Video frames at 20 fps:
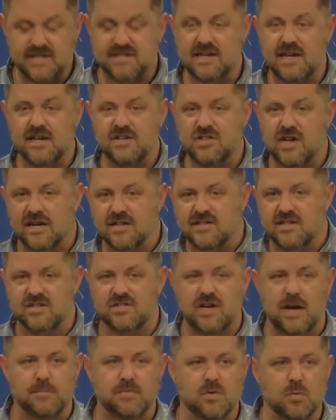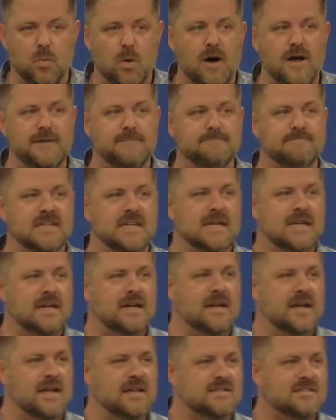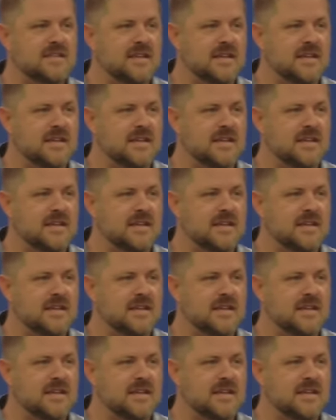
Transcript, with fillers: see in Genesis chapter 1 is